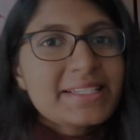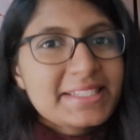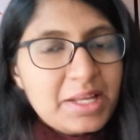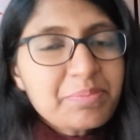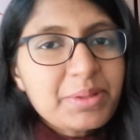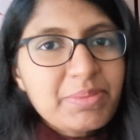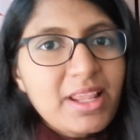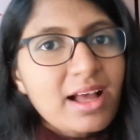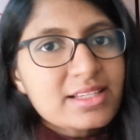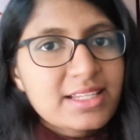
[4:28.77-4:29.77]
Some
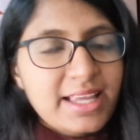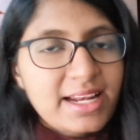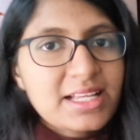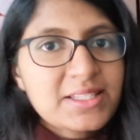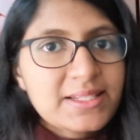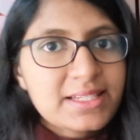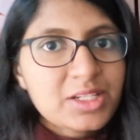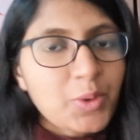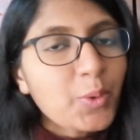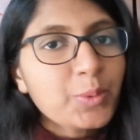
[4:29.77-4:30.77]
people ask, can I sit
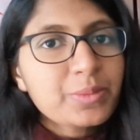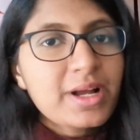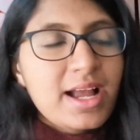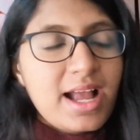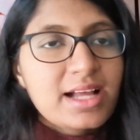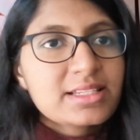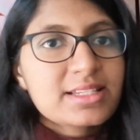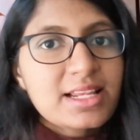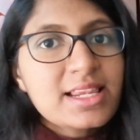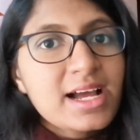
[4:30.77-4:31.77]
at home
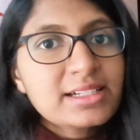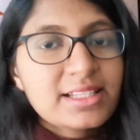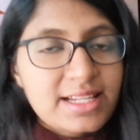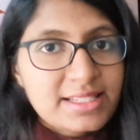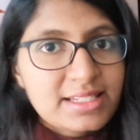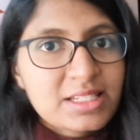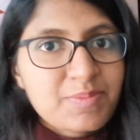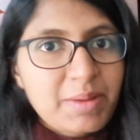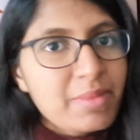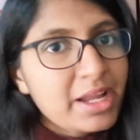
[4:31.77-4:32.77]
and learn the lessons
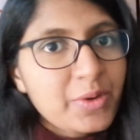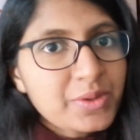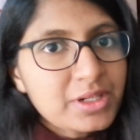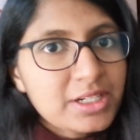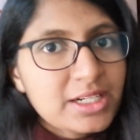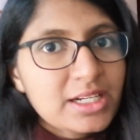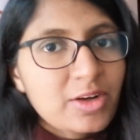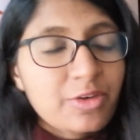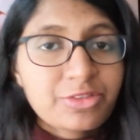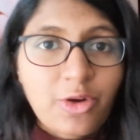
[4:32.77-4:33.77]
by my own?
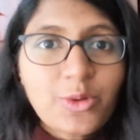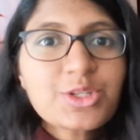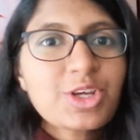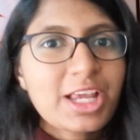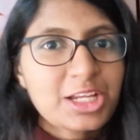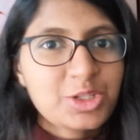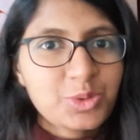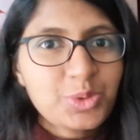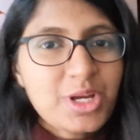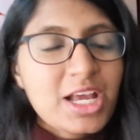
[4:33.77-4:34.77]
Of course you can
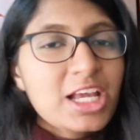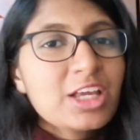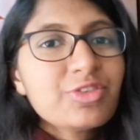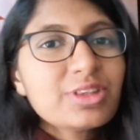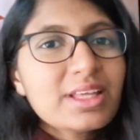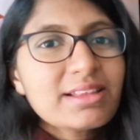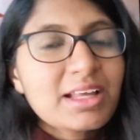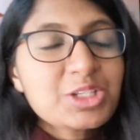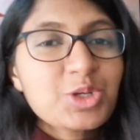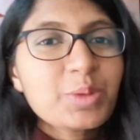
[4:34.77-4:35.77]
do. If you think
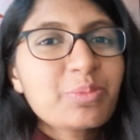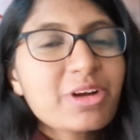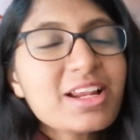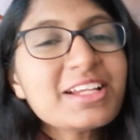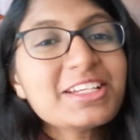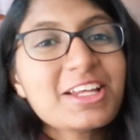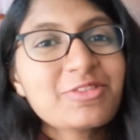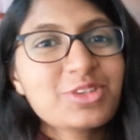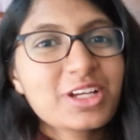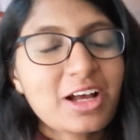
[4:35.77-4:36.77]
that you are brilliant
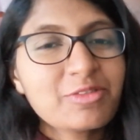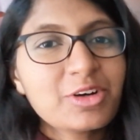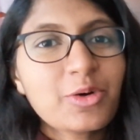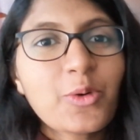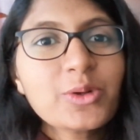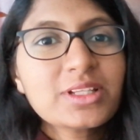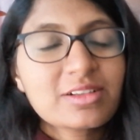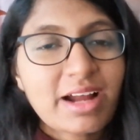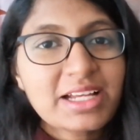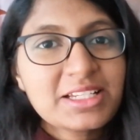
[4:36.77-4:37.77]
enough to cover all the
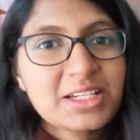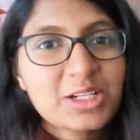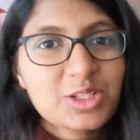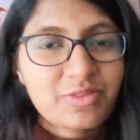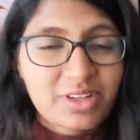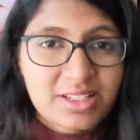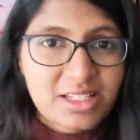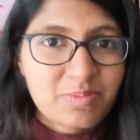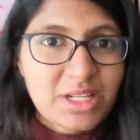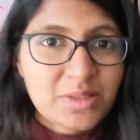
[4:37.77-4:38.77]
criteria of
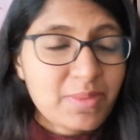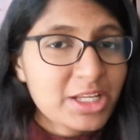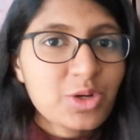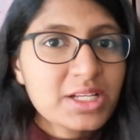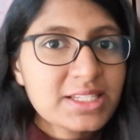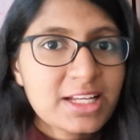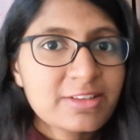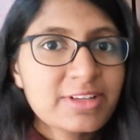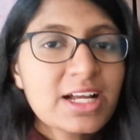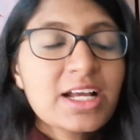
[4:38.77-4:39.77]
assessment by
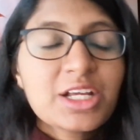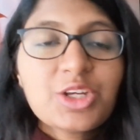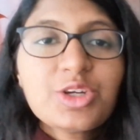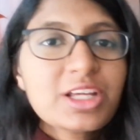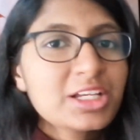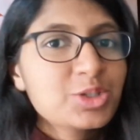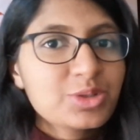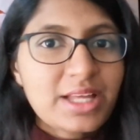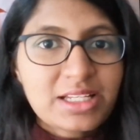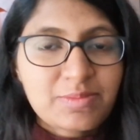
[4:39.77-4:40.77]
yourself, you can
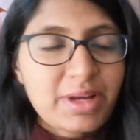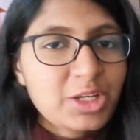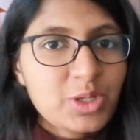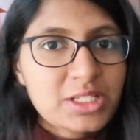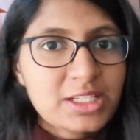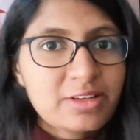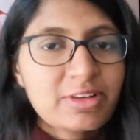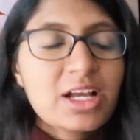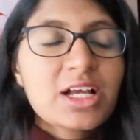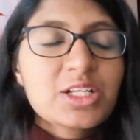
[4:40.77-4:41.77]
do that by yourself.
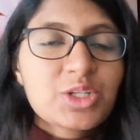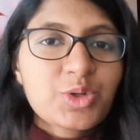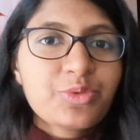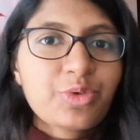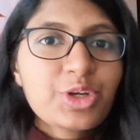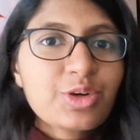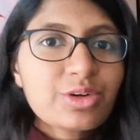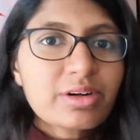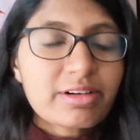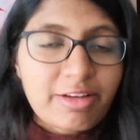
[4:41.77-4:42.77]
So for
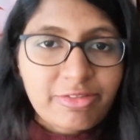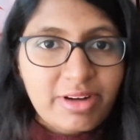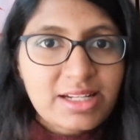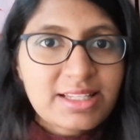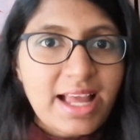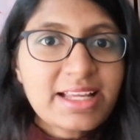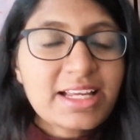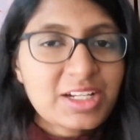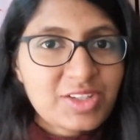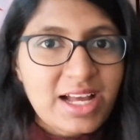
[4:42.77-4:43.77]
your reference, I
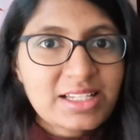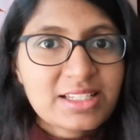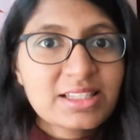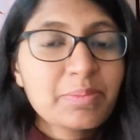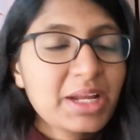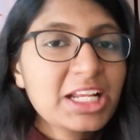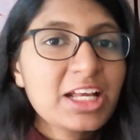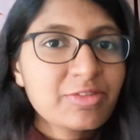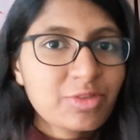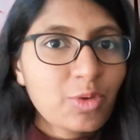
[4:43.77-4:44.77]
can attach the
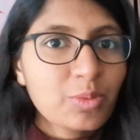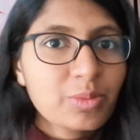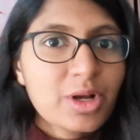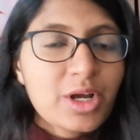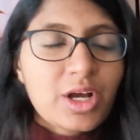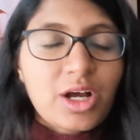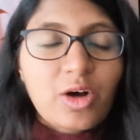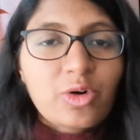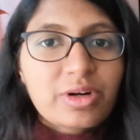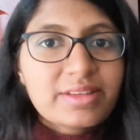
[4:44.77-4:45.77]
PDF form
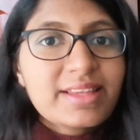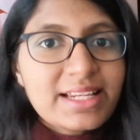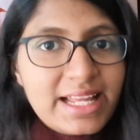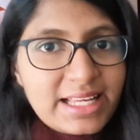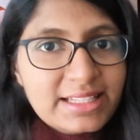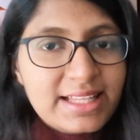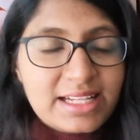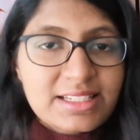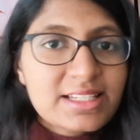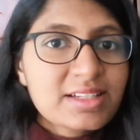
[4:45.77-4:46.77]
or the link
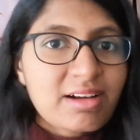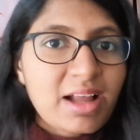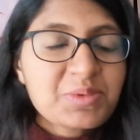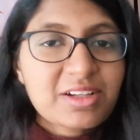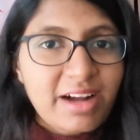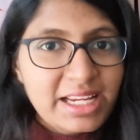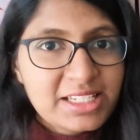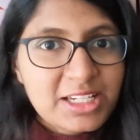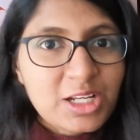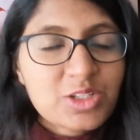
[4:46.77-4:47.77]
that describes the
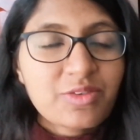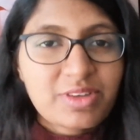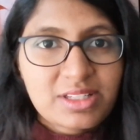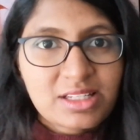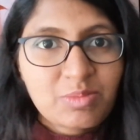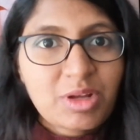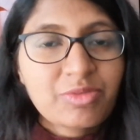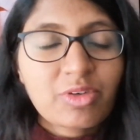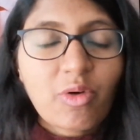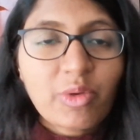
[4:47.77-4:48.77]
criteria of assessment
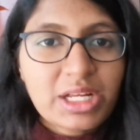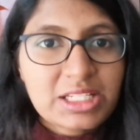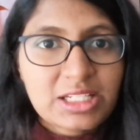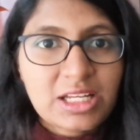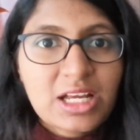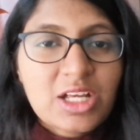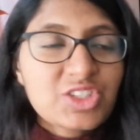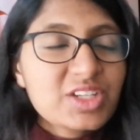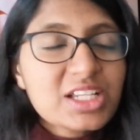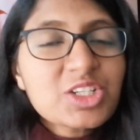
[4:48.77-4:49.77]
for OET.
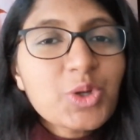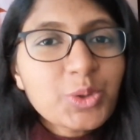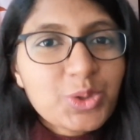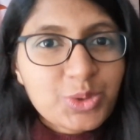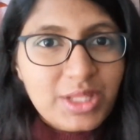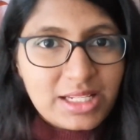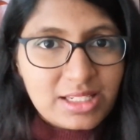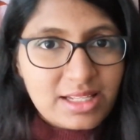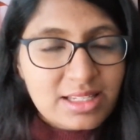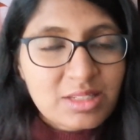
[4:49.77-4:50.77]
Just go through
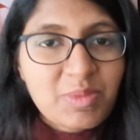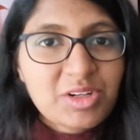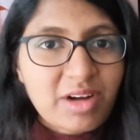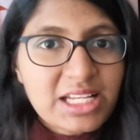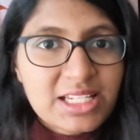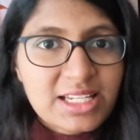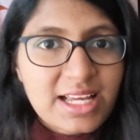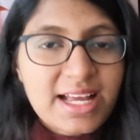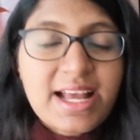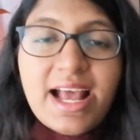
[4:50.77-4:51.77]
that assessment
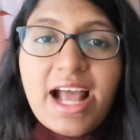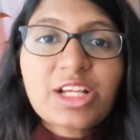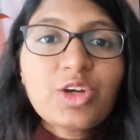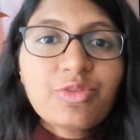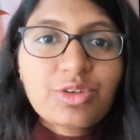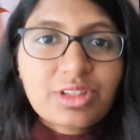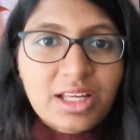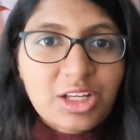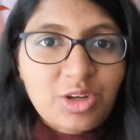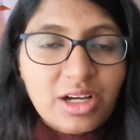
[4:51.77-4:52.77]
criteria, and if you
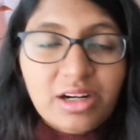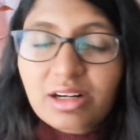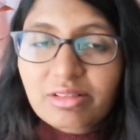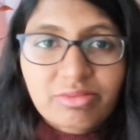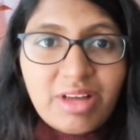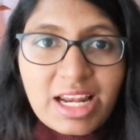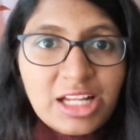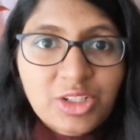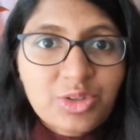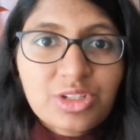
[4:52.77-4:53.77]
think you are well
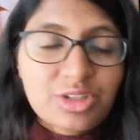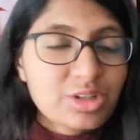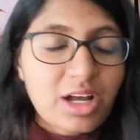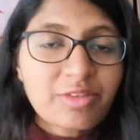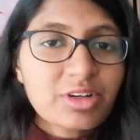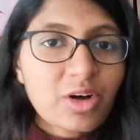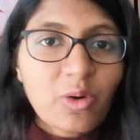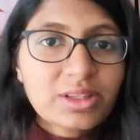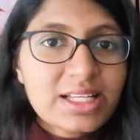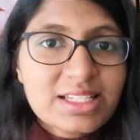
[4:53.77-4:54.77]
and good to cover
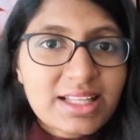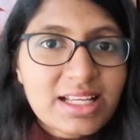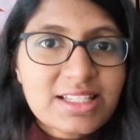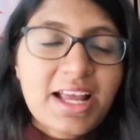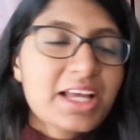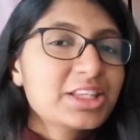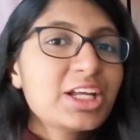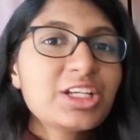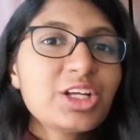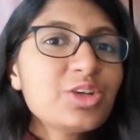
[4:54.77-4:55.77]
all these things,
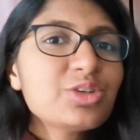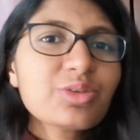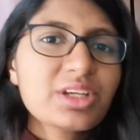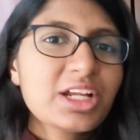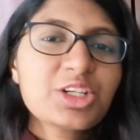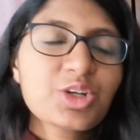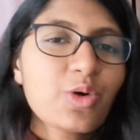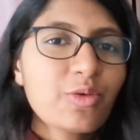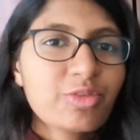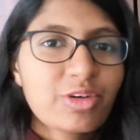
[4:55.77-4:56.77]
then you don't need to
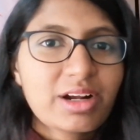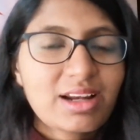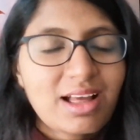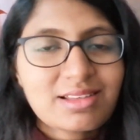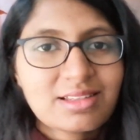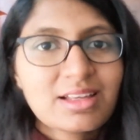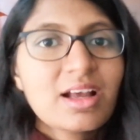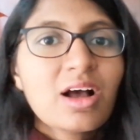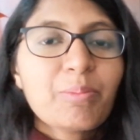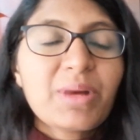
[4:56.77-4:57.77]
go for a class.
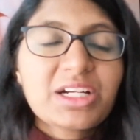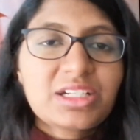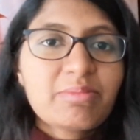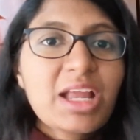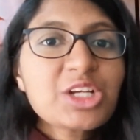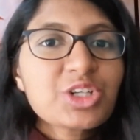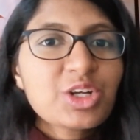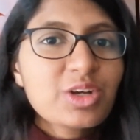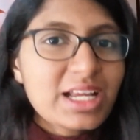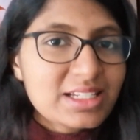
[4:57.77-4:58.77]
but make sure
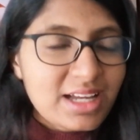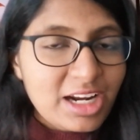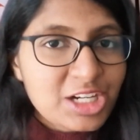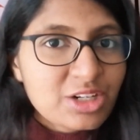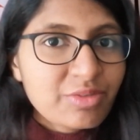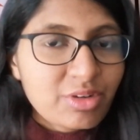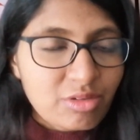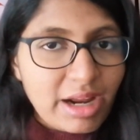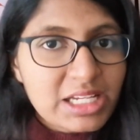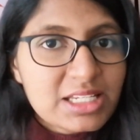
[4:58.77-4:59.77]
you get correction for
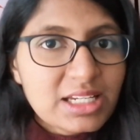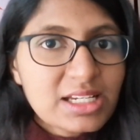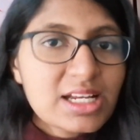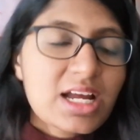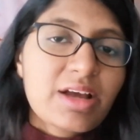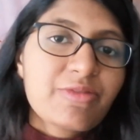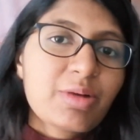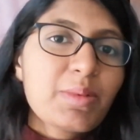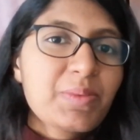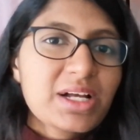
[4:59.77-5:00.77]
writing
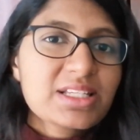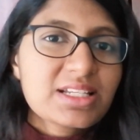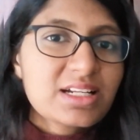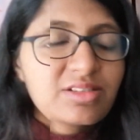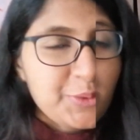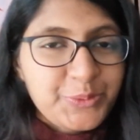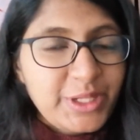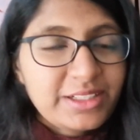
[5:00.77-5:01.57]
from a personal trainer.